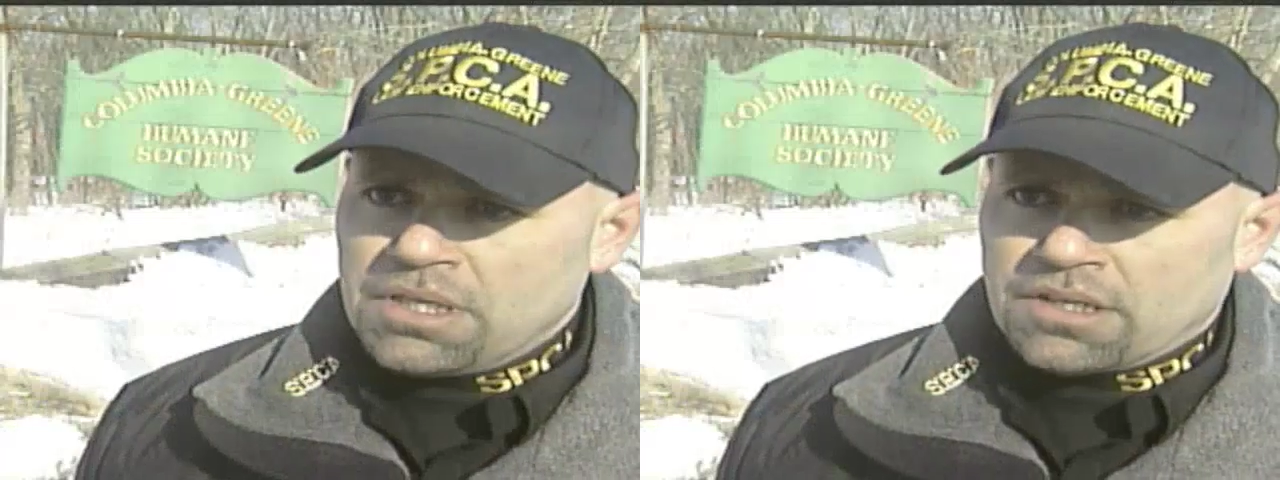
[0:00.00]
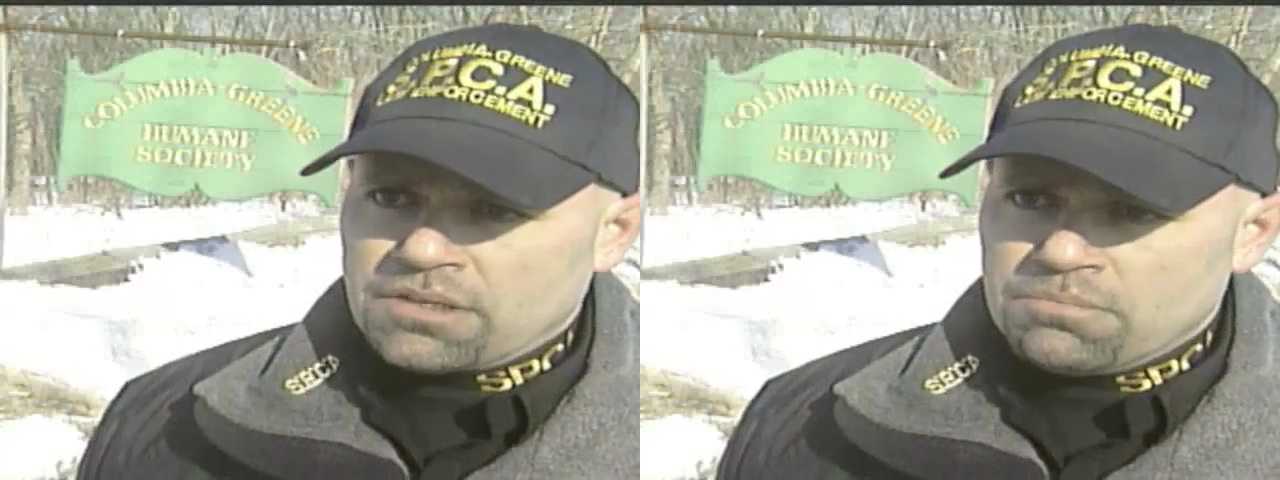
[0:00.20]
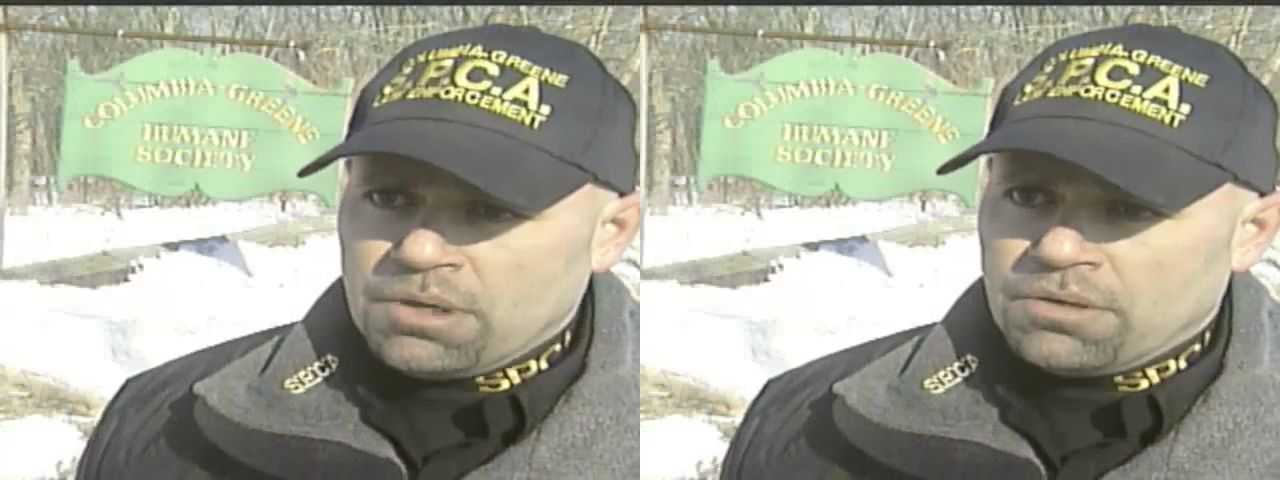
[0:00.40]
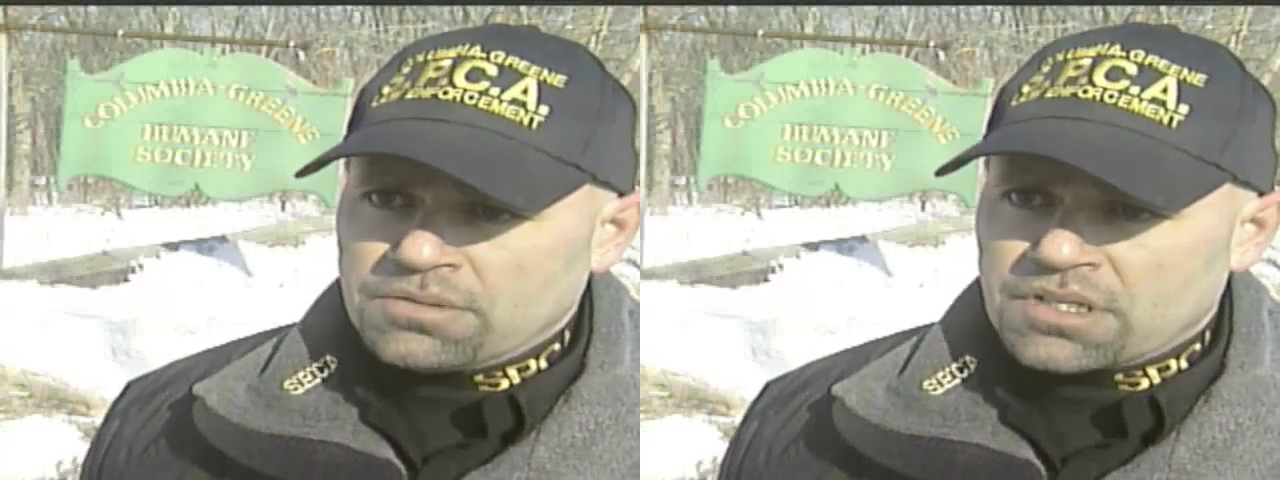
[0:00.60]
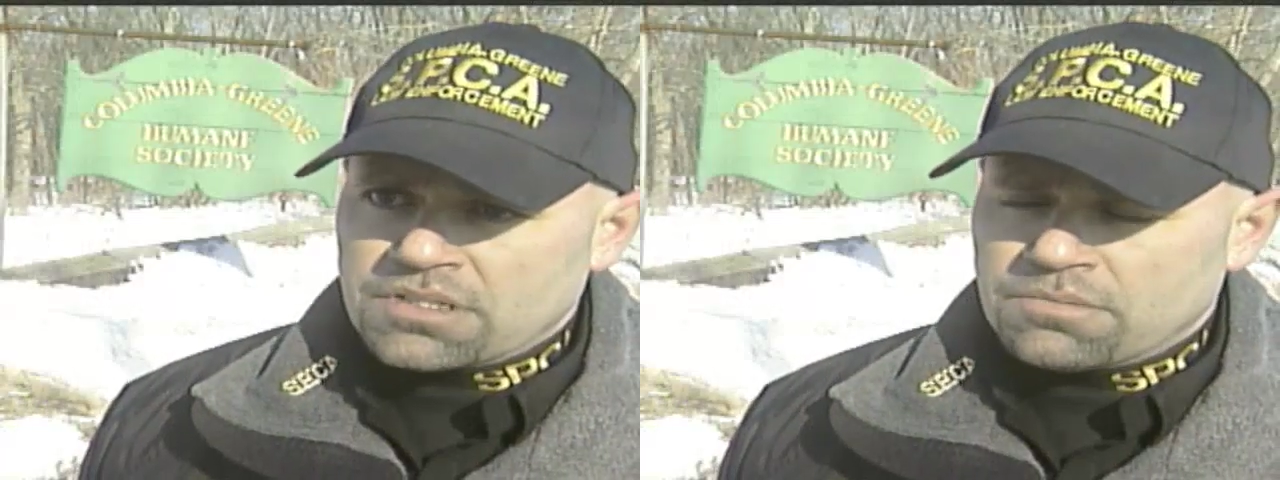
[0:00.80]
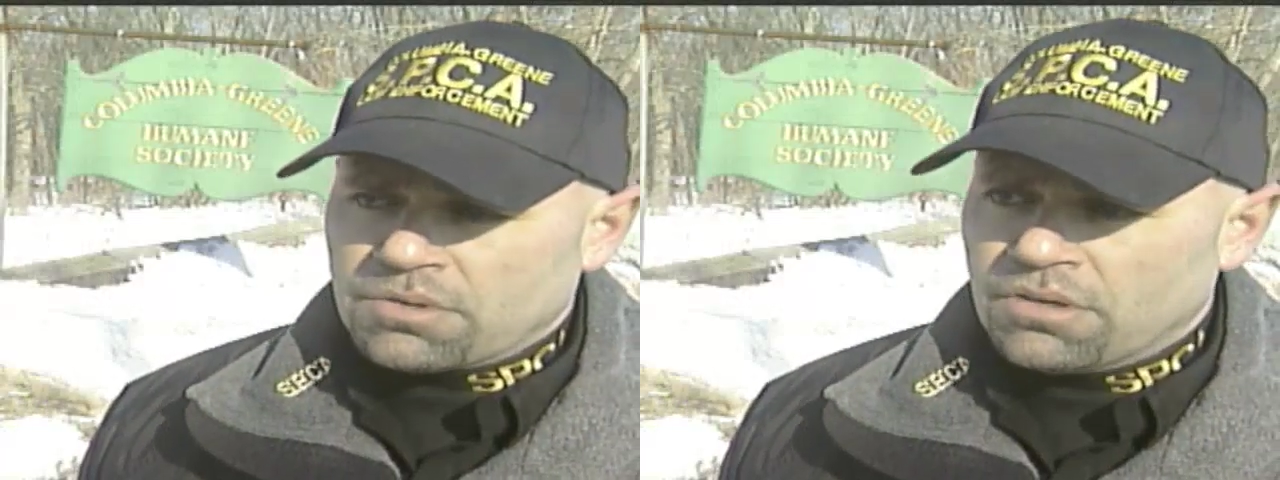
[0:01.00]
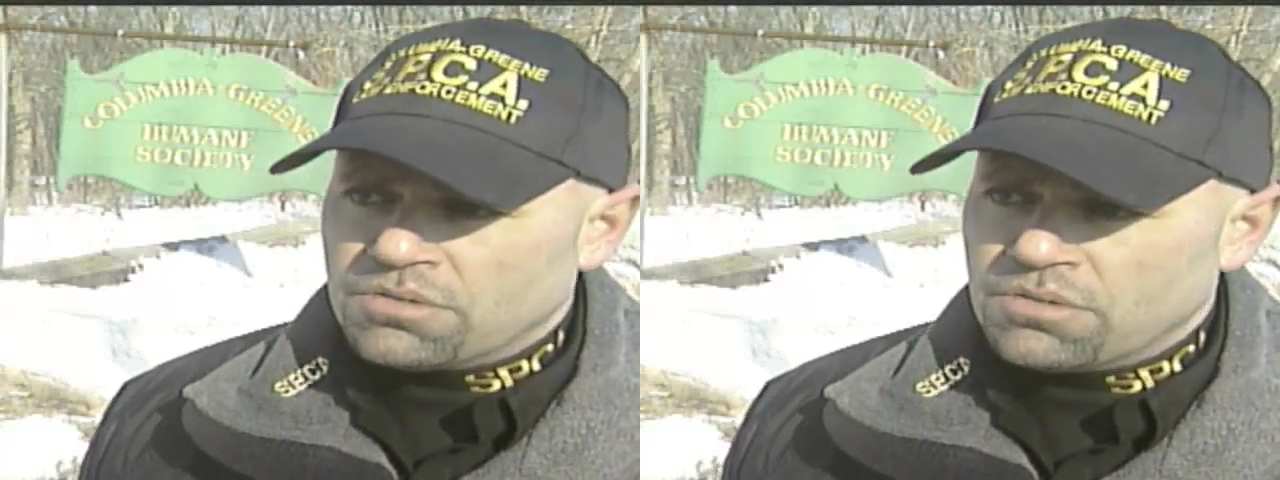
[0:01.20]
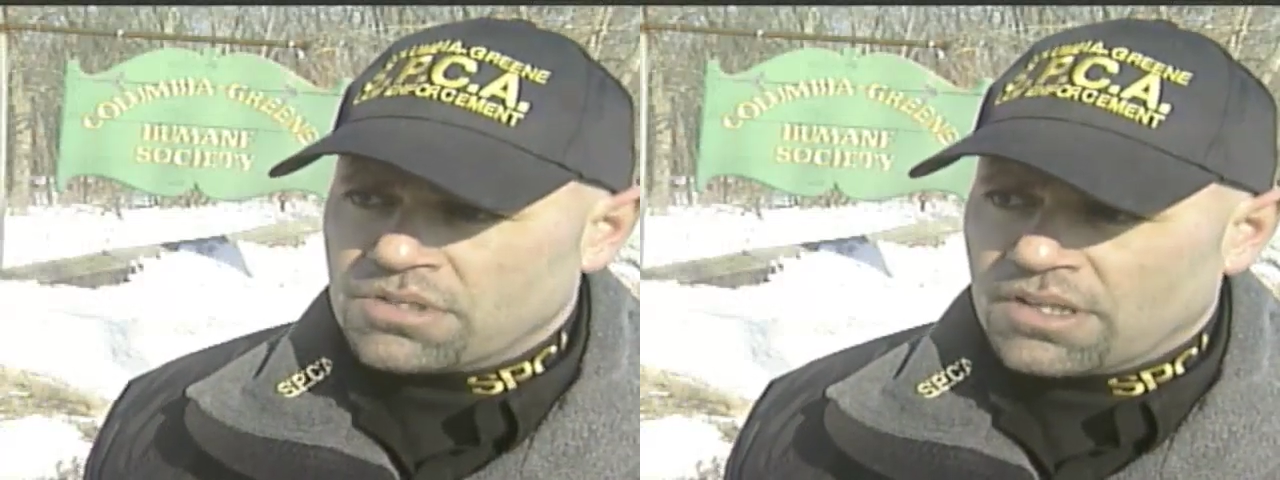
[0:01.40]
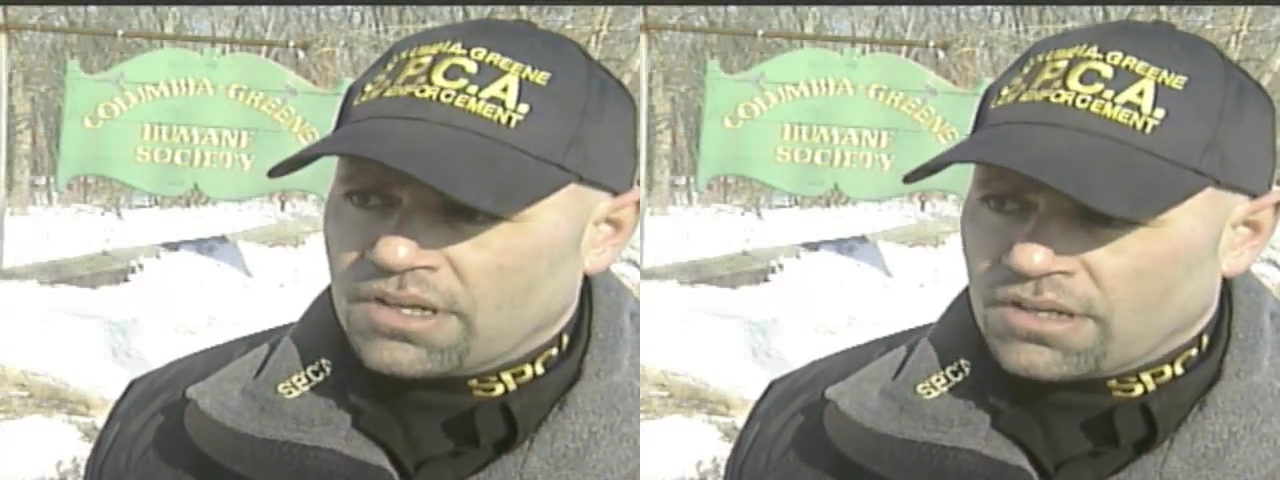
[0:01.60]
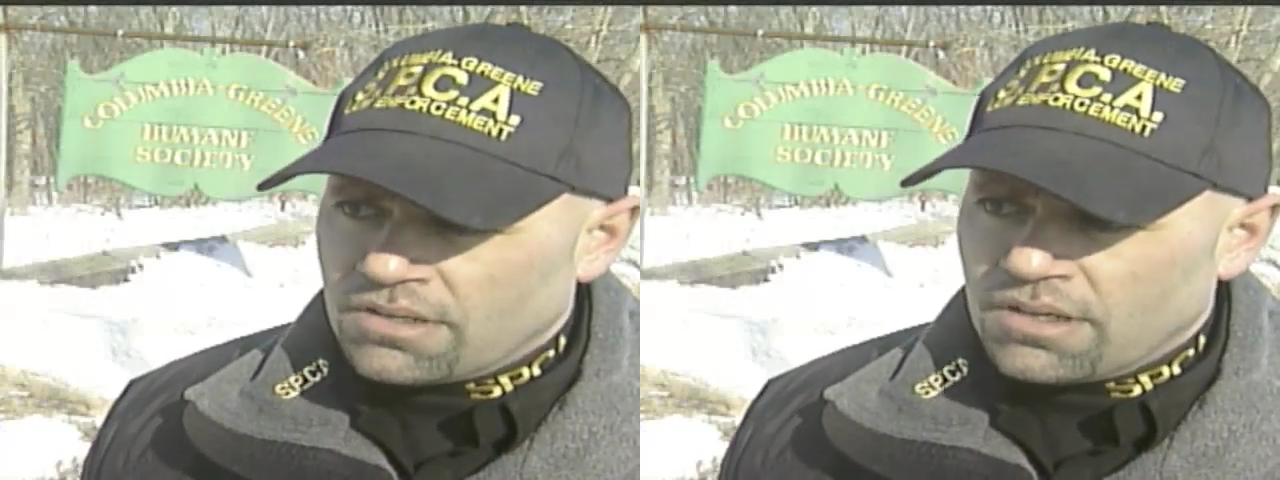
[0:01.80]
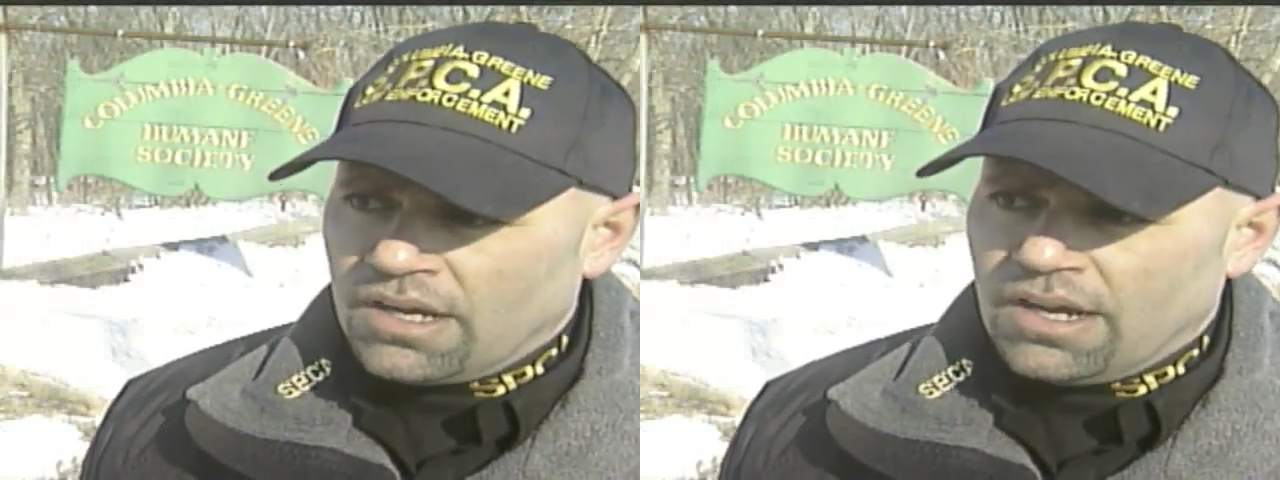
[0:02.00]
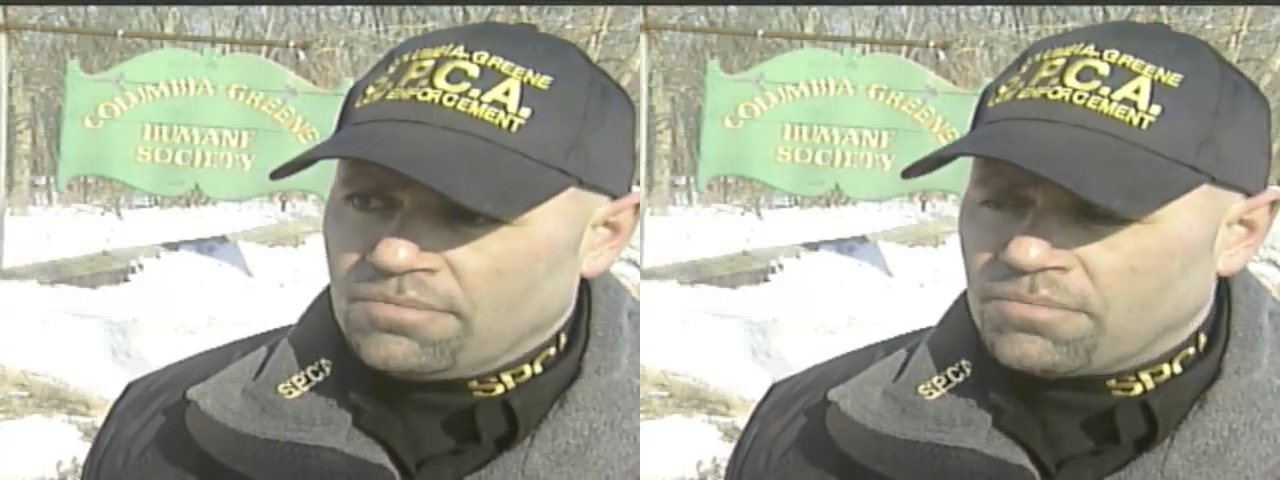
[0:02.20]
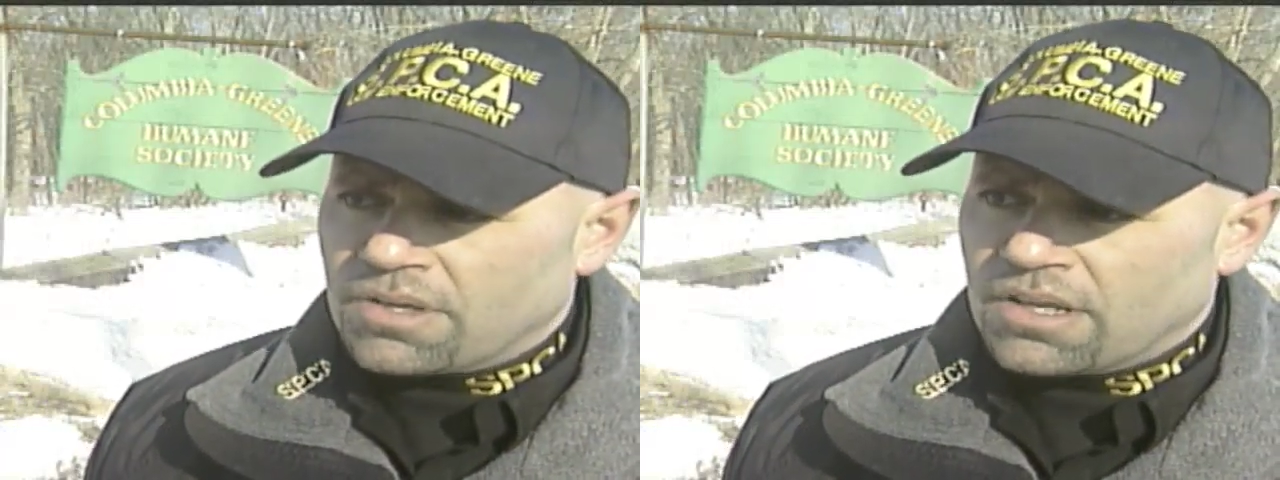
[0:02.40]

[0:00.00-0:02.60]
meat on your bones, get some groceries in there, um,